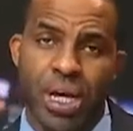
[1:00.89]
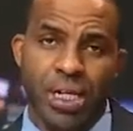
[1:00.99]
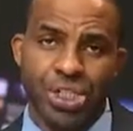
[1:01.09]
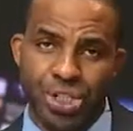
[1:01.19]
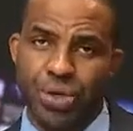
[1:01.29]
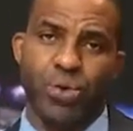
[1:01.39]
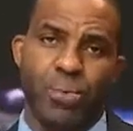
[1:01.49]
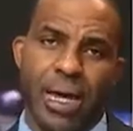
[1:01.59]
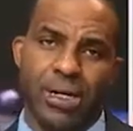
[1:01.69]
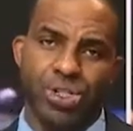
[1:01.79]
General
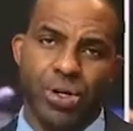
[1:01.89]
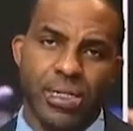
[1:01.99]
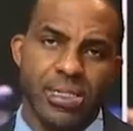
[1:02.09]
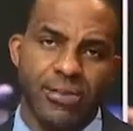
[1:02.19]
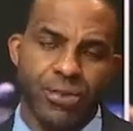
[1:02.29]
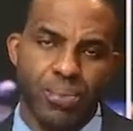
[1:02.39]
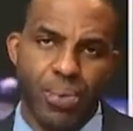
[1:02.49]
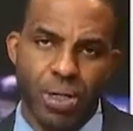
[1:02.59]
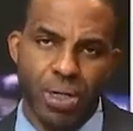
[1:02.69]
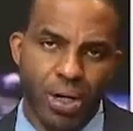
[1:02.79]
Manager at 7up
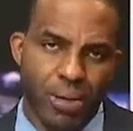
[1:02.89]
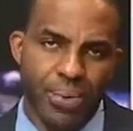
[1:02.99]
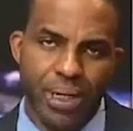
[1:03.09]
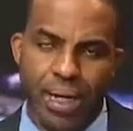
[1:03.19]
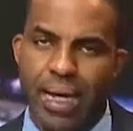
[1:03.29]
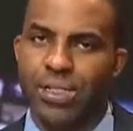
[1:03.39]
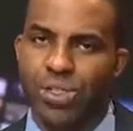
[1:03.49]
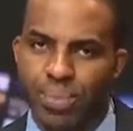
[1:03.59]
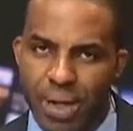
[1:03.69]
Bottling Company, Head Supply